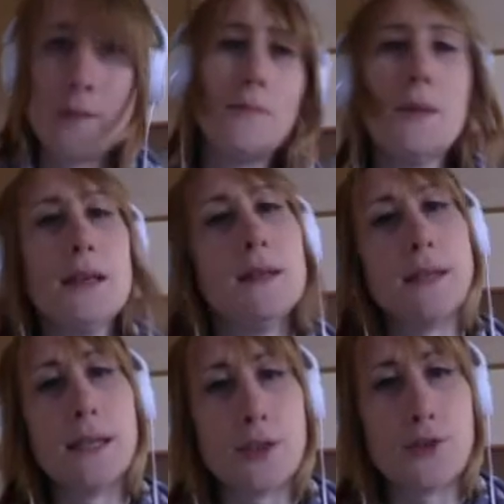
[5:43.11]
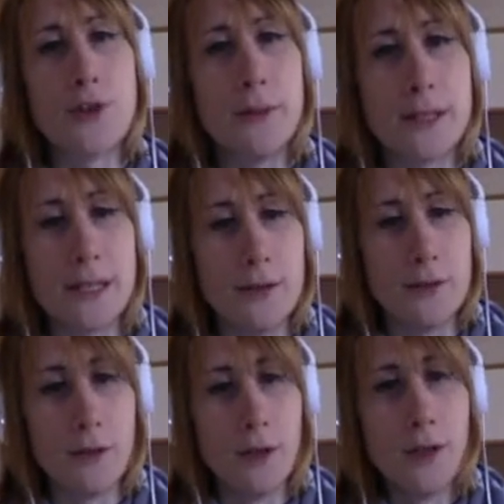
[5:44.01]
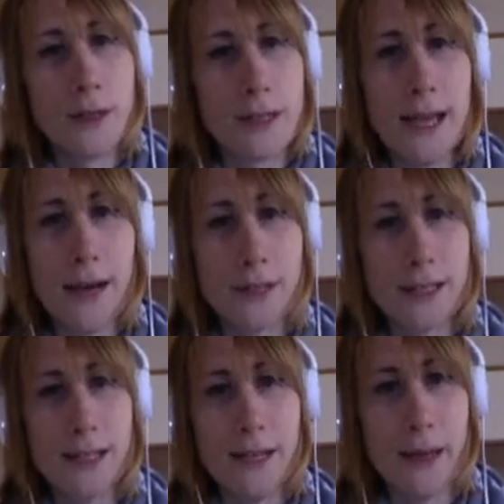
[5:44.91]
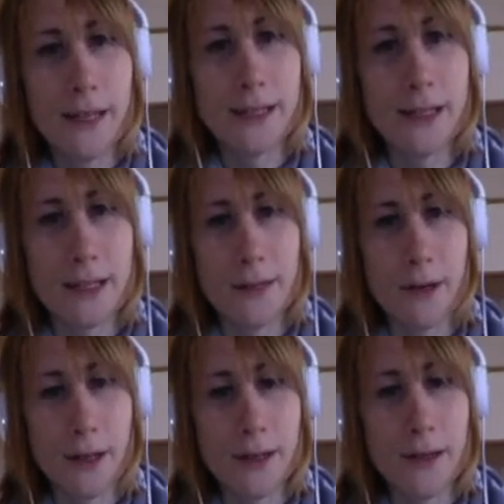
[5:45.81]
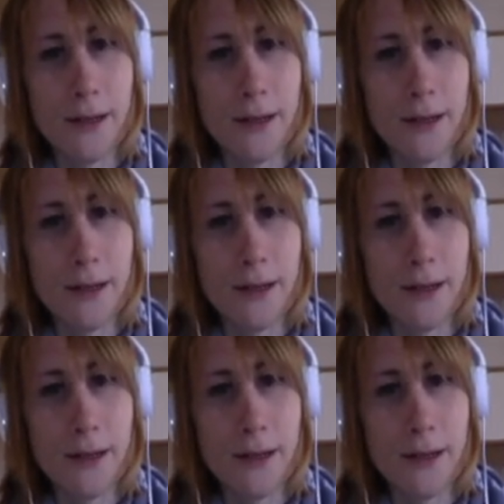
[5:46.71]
means extremity or the outer limits, as it were.